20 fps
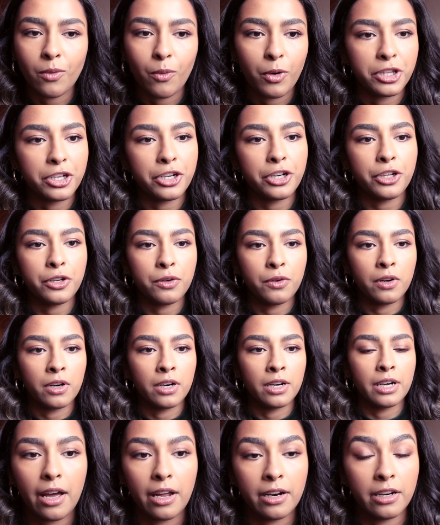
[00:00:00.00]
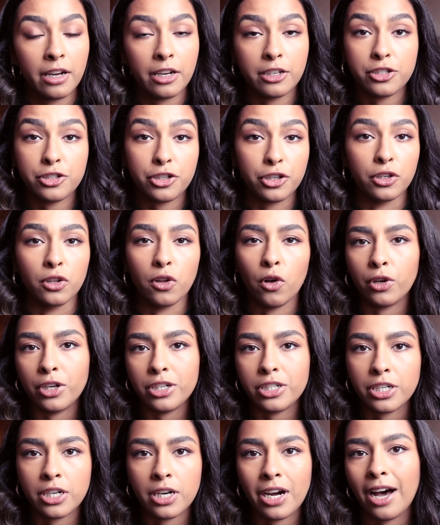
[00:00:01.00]
whether you're an external
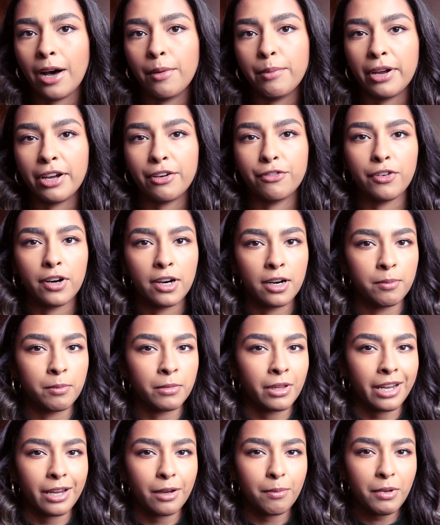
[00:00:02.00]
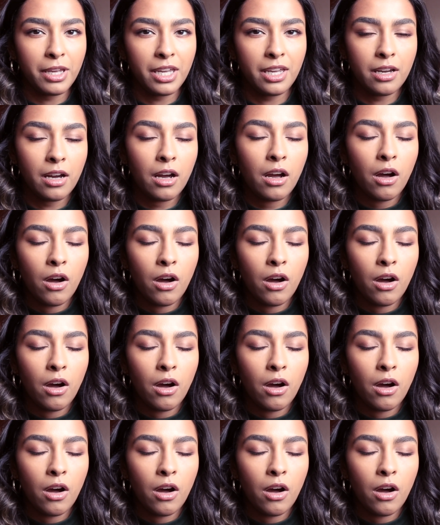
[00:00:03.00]
auditor at a big firm like me,